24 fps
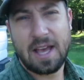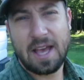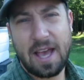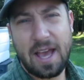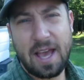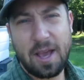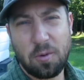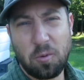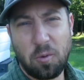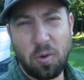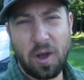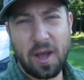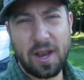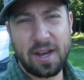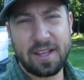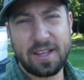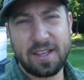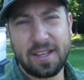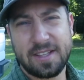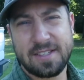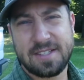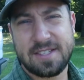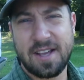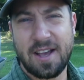Hey, what
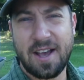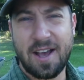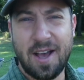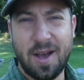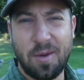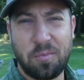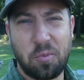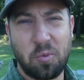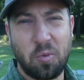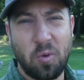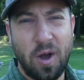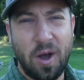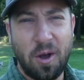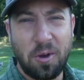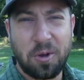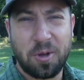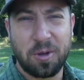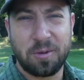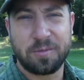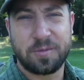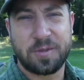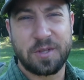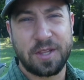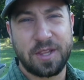is up?
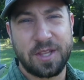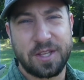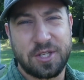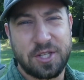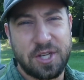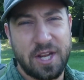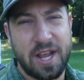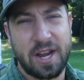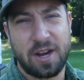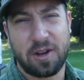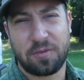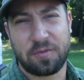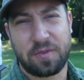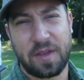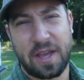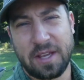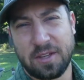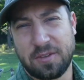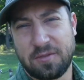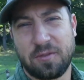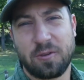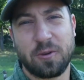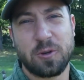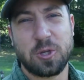Welcome to the channel.
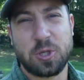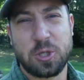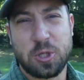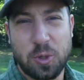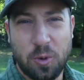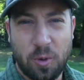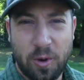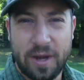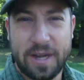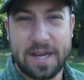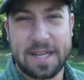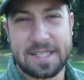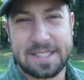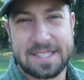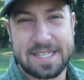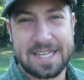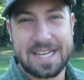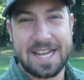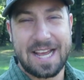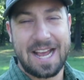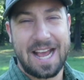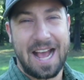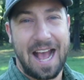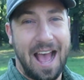Thanks for joining
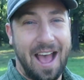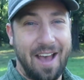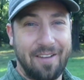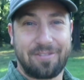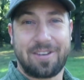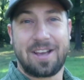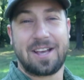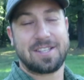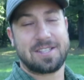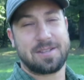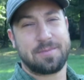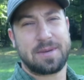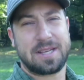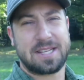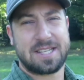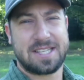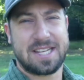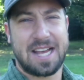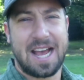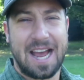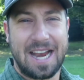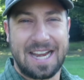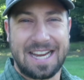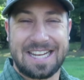today. I've got some
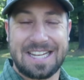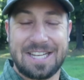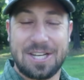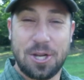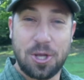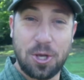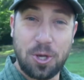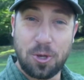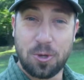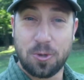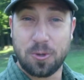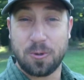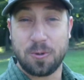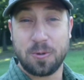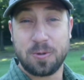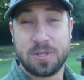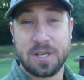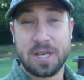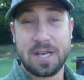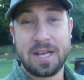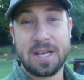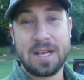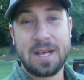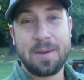exciting news
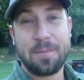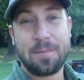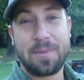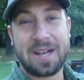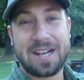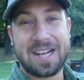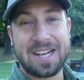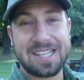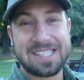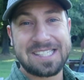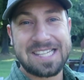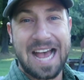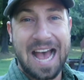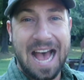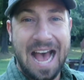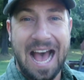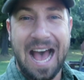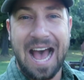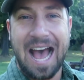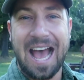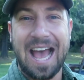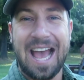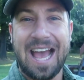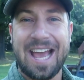because
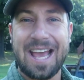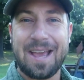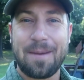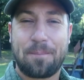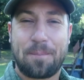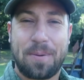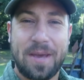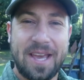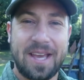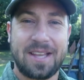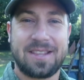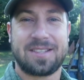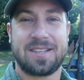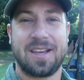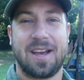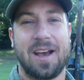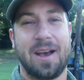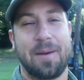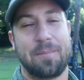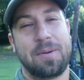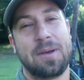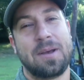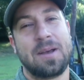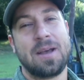I picked
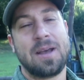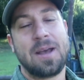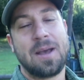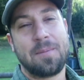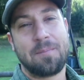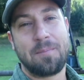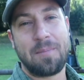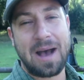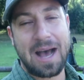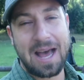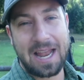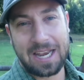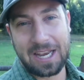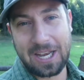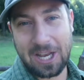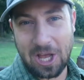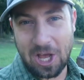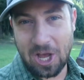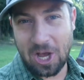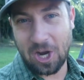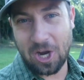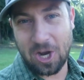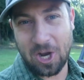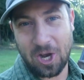up my
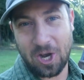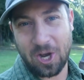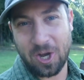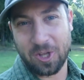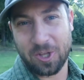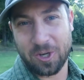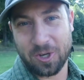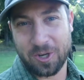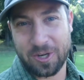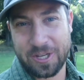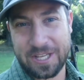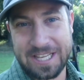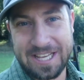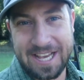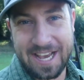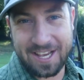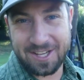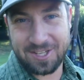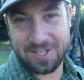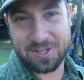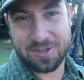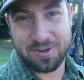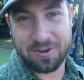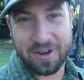log hauler
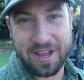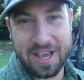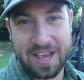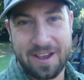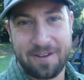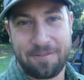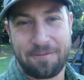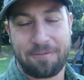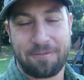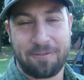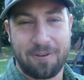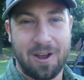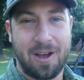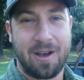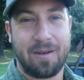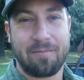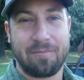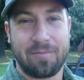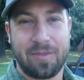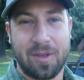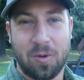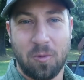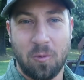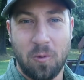yesterday
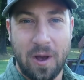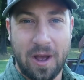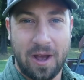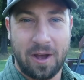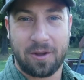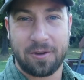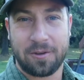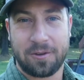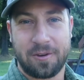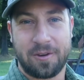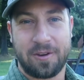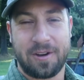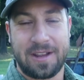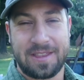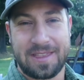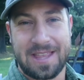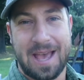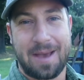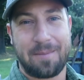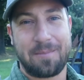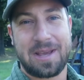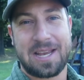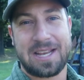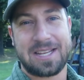from the welder, and
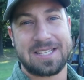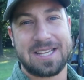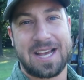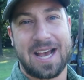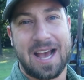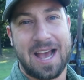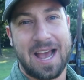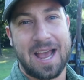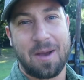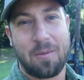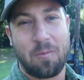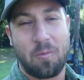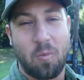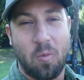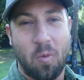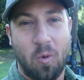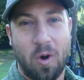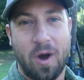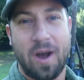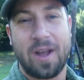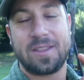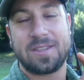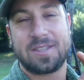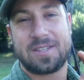that means I am
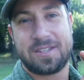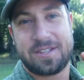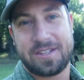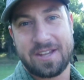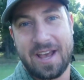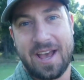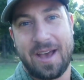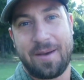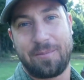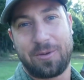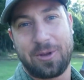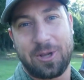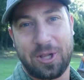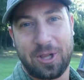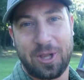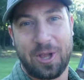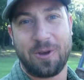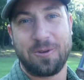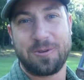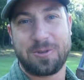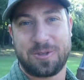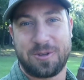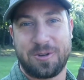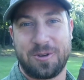one step
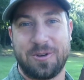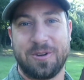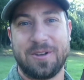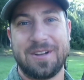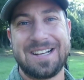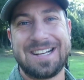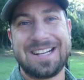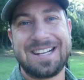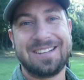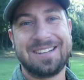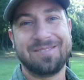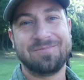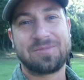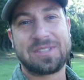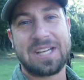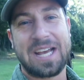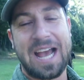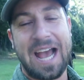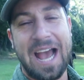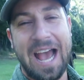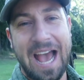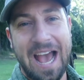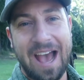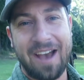closer to
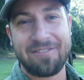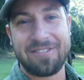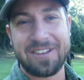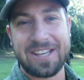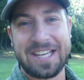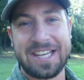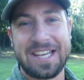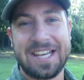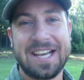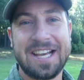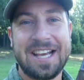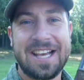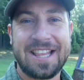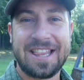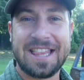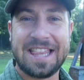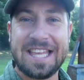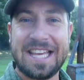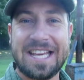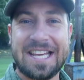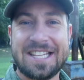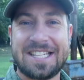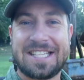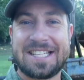having
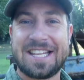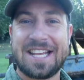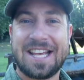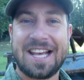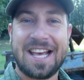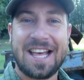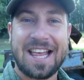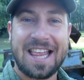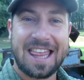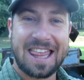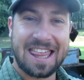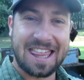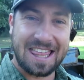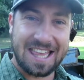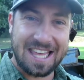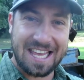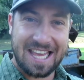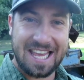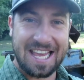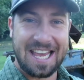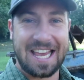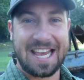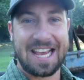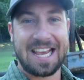this
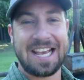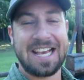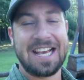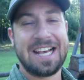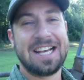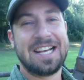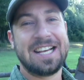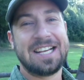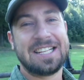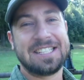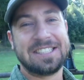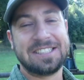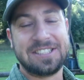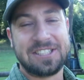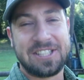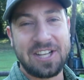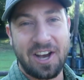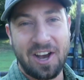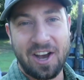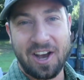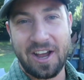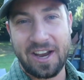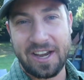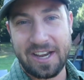thing
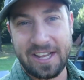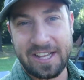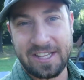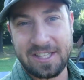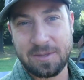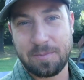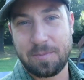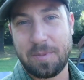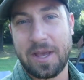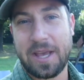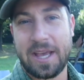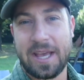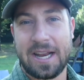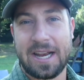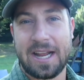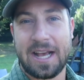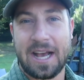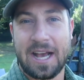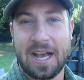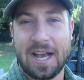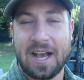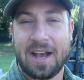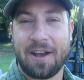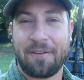done. It's been
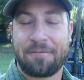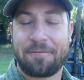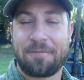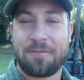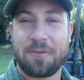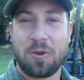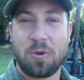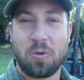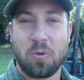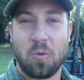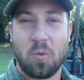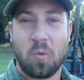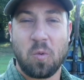a few